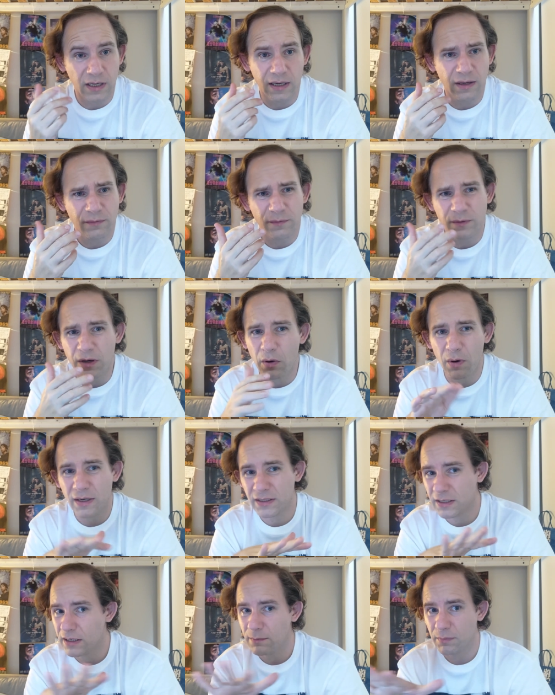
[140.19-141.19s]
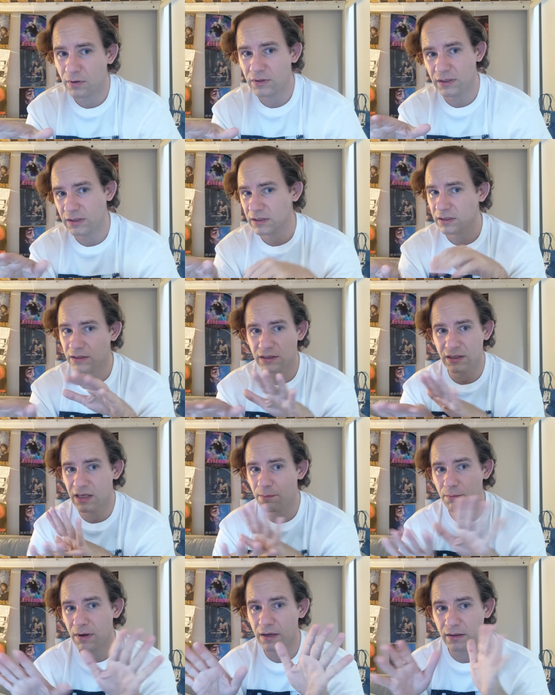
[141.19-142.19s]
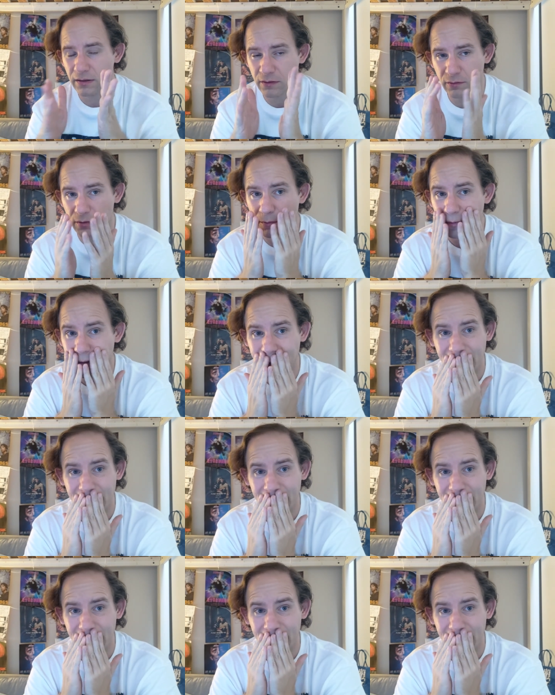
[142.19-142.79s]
I have no idea about these number groups.